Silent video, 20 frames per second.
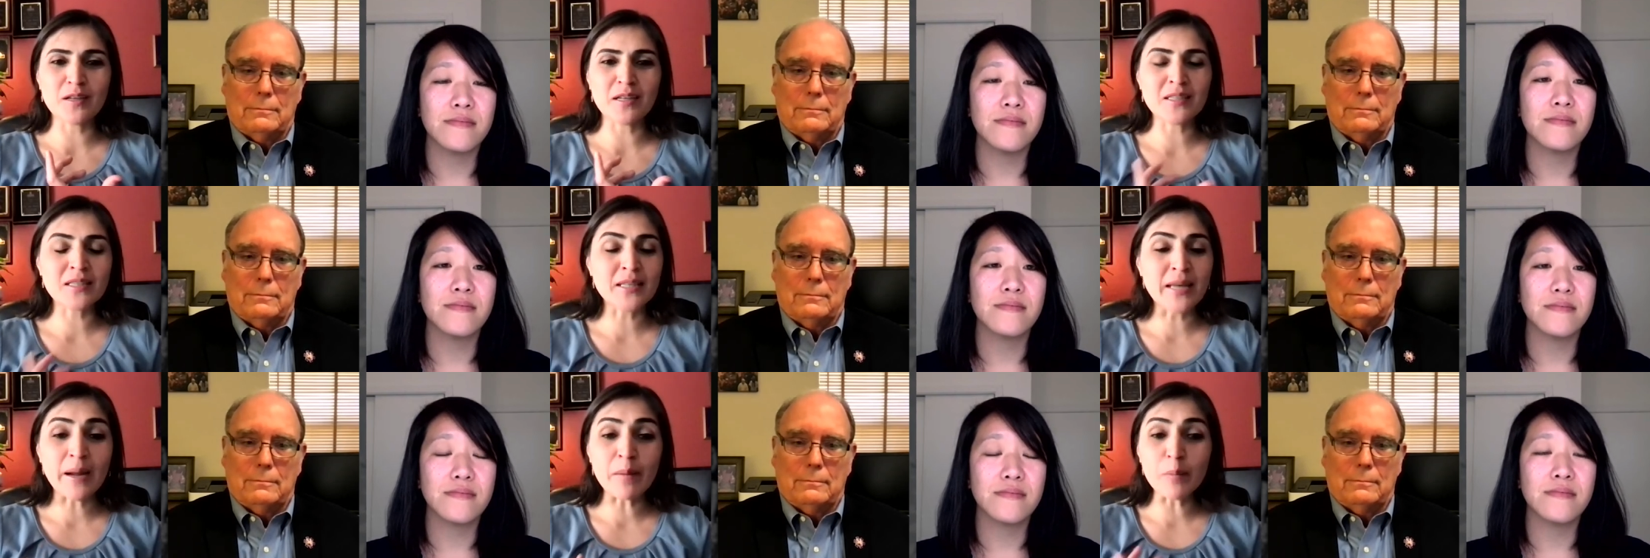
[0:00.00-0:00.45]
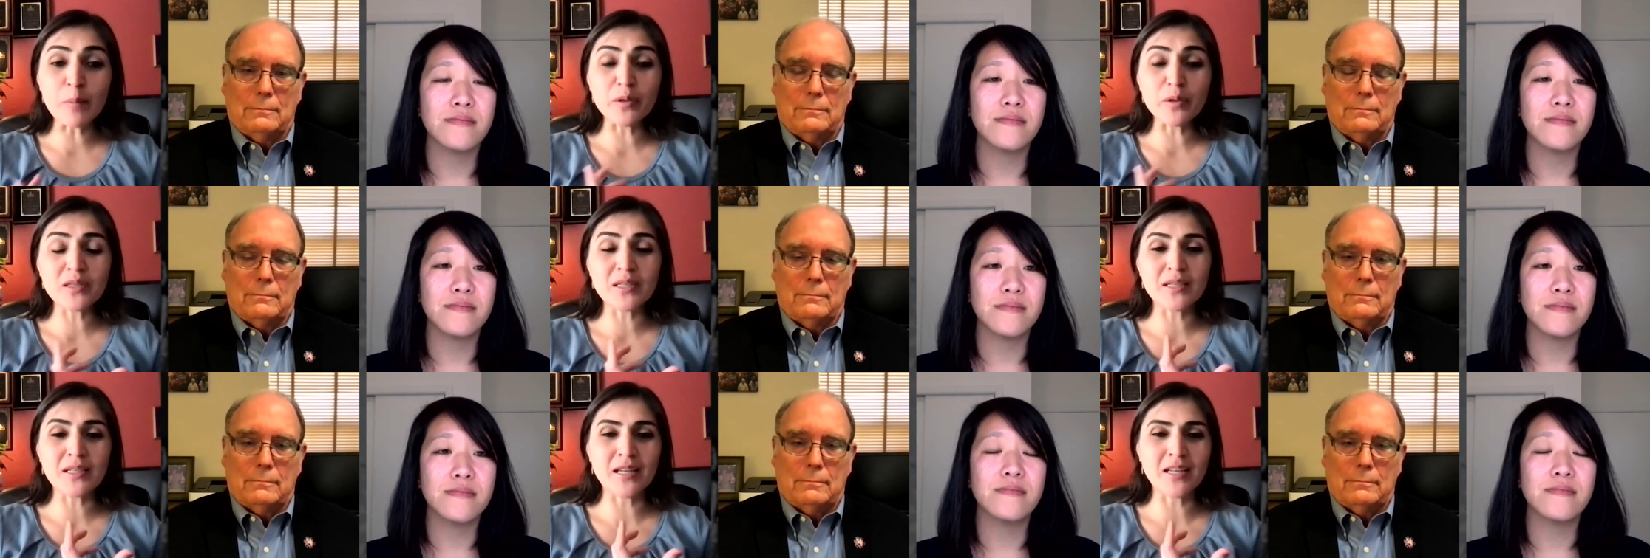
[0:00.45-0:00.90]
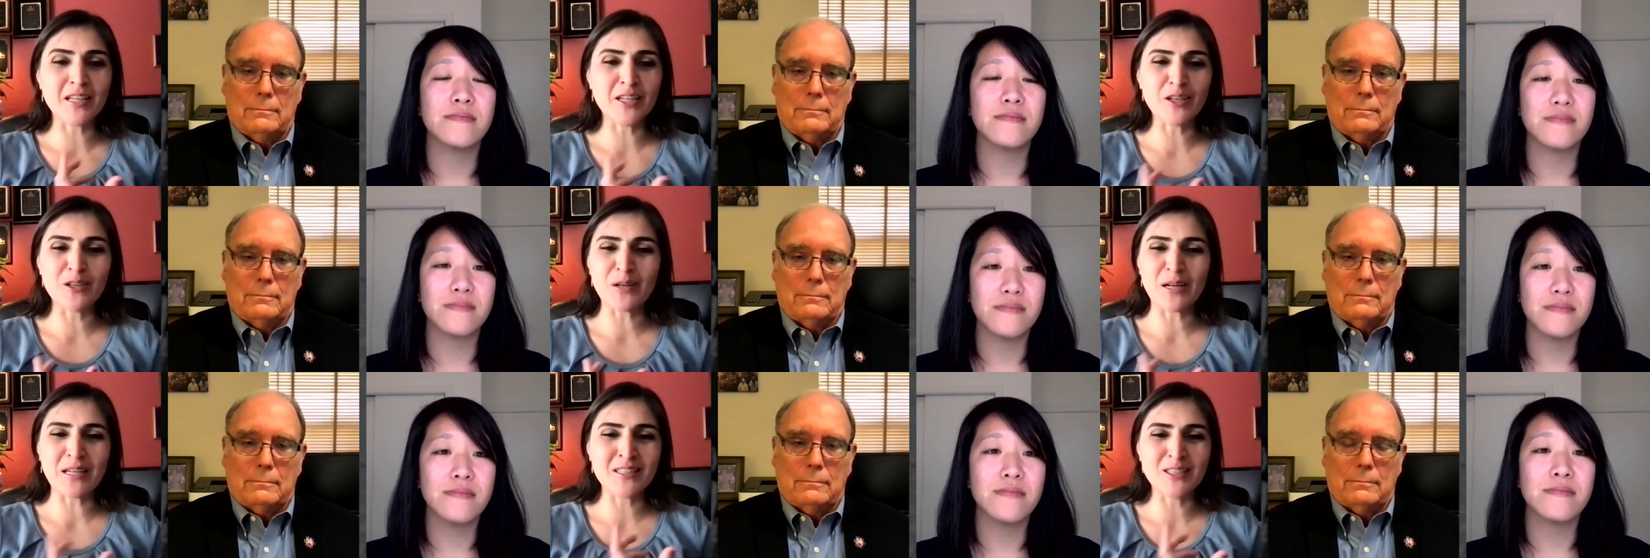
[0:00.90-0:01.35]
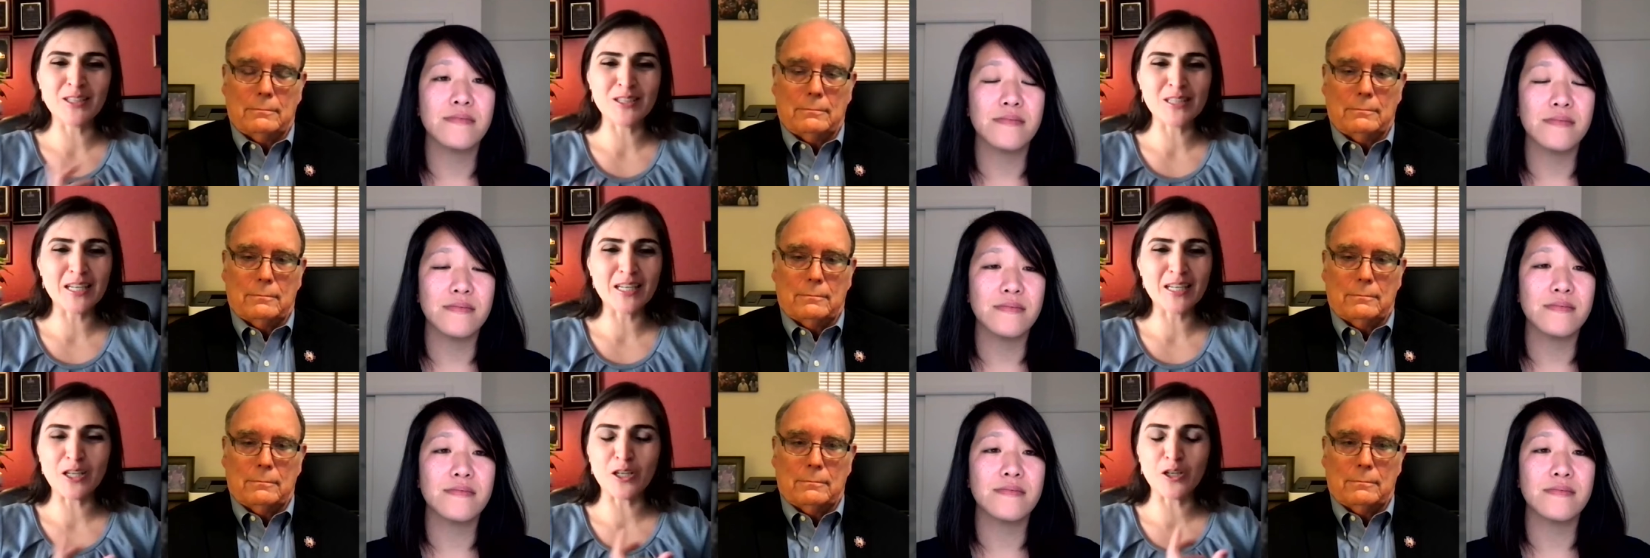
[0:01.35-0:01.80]
Speaker 1: examples and, and you as you
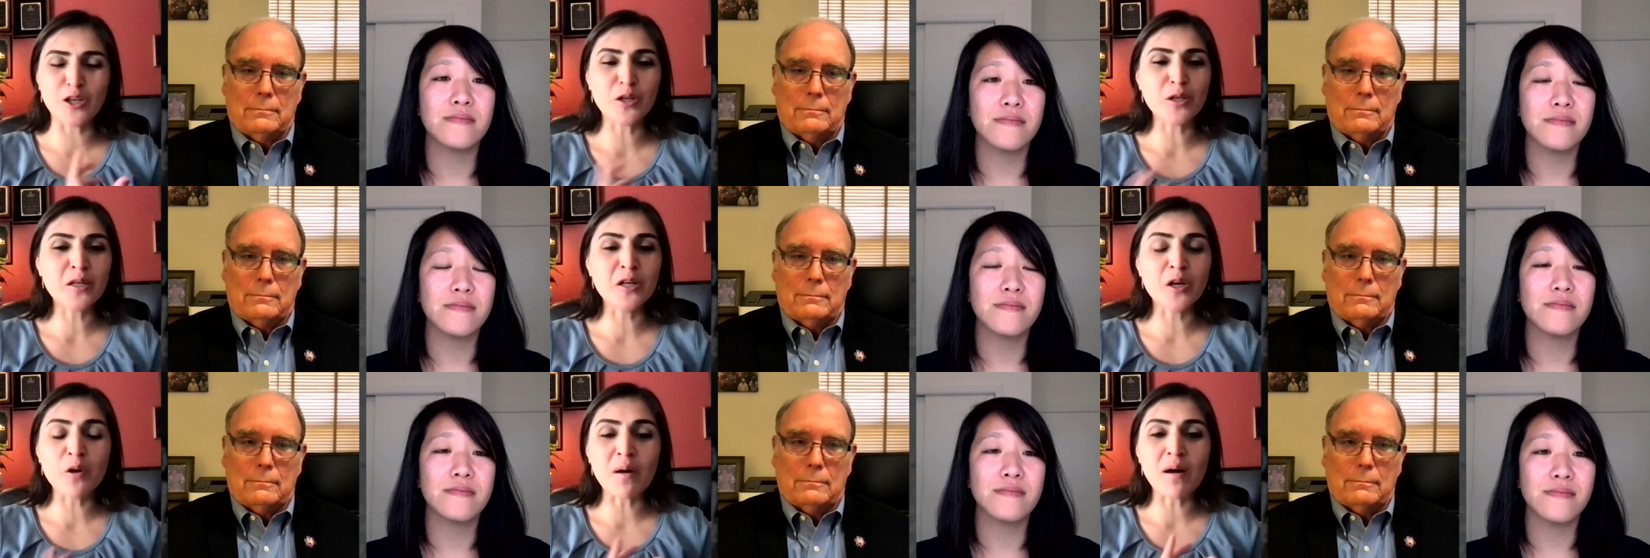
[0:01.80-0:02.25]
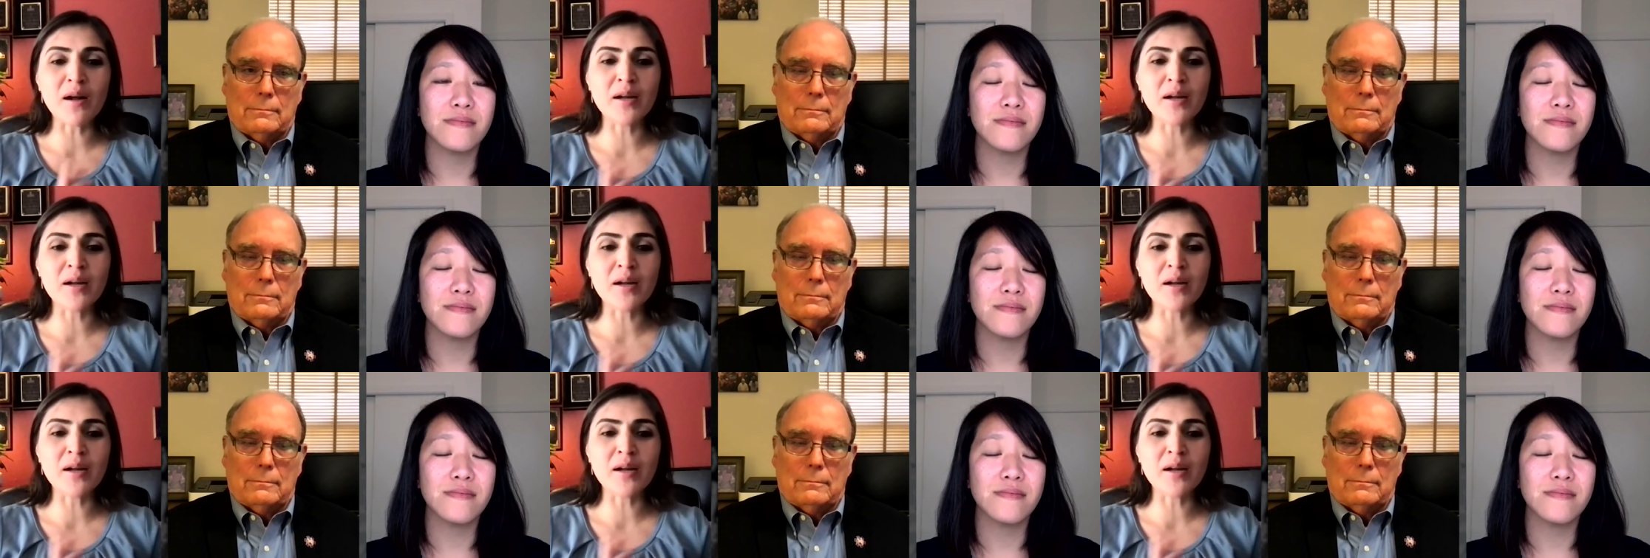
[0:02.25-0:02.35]
said you can go